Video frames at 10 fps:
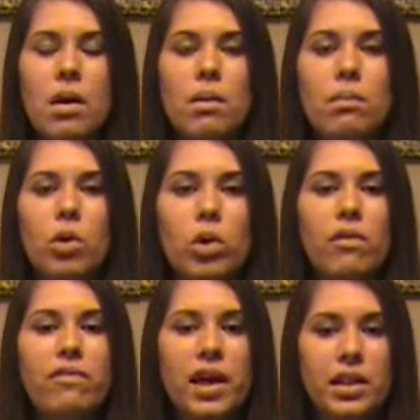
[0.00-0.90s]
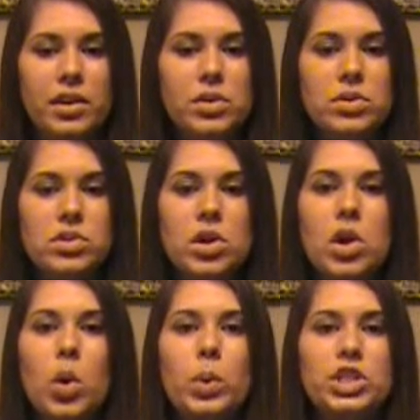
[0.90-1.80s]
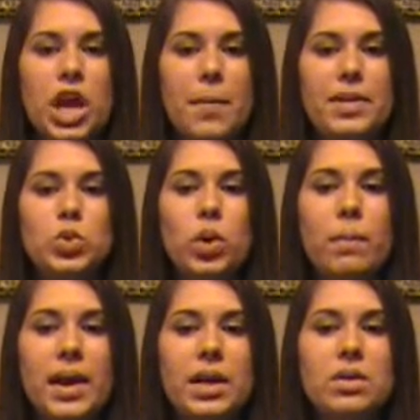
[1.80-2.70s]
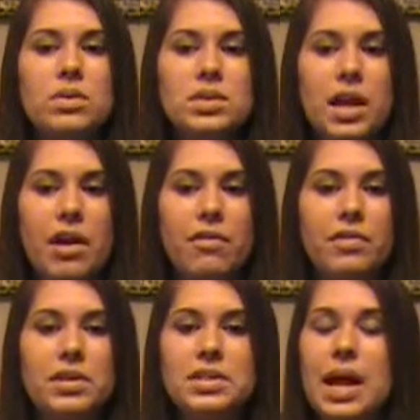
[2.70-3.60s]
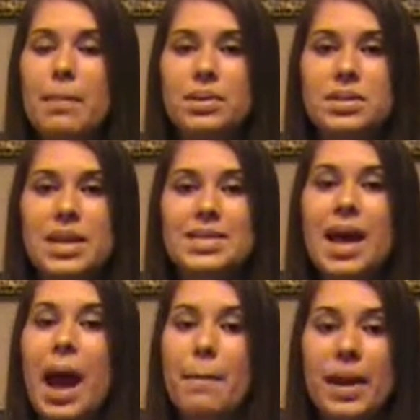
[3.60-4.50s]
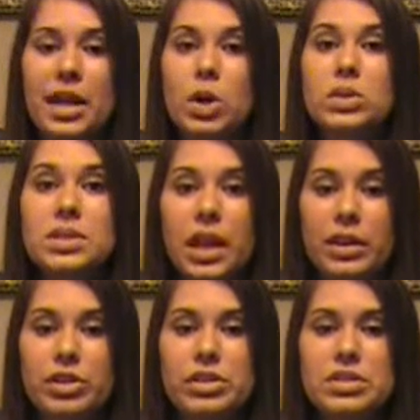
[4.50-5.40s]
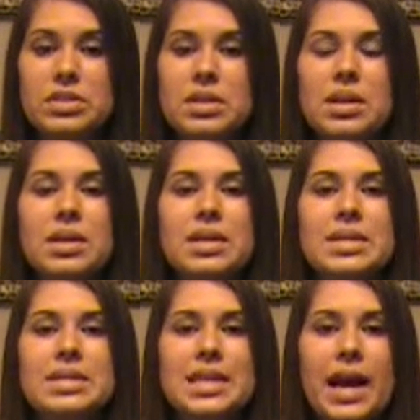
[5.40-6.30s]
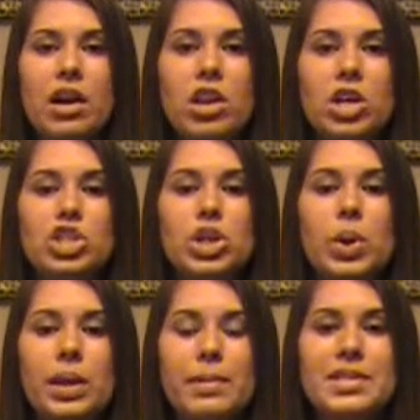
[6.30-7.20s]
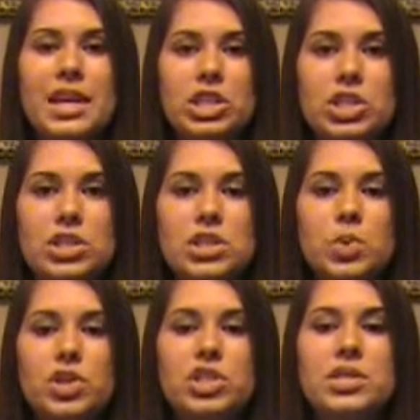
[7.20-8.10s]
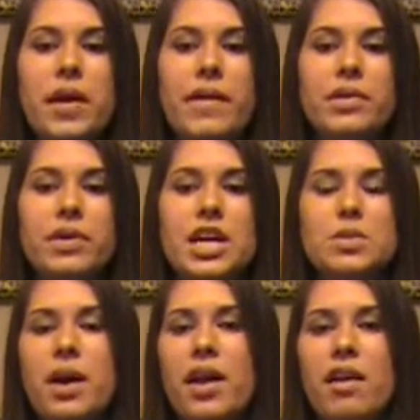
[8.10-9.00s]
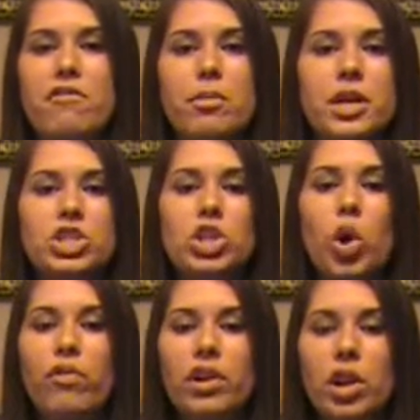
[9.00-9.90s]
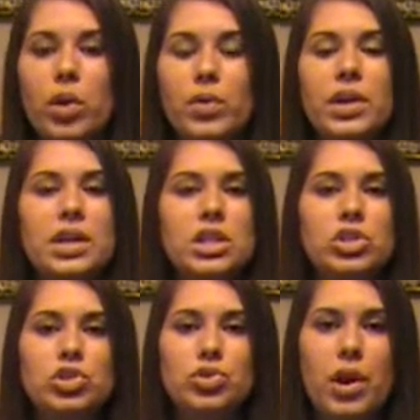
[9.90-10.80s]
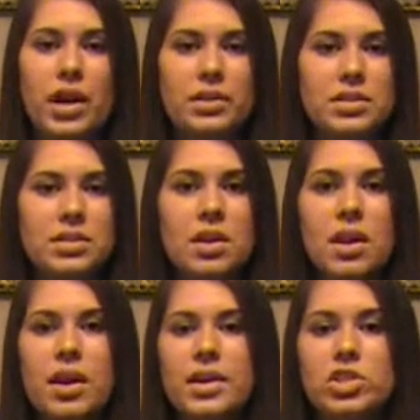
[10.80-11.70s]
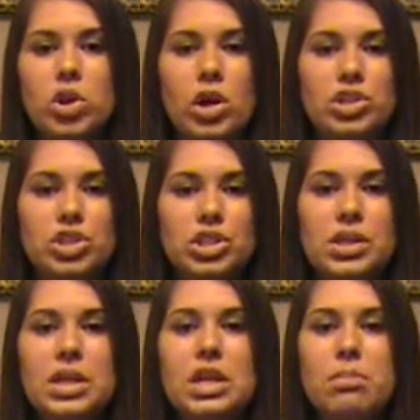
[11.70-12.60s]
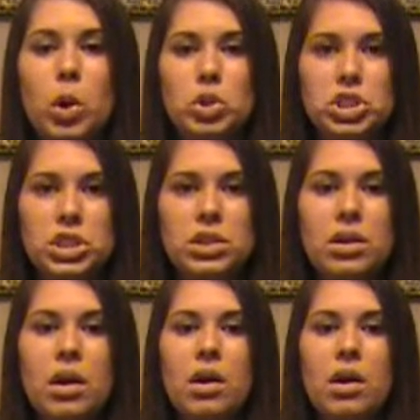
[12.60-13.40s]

Moral values, which happens when medical staff does not possess high medical standards. Psychological limitations, which is characterized by information overload, stress, exhaustion, emotion,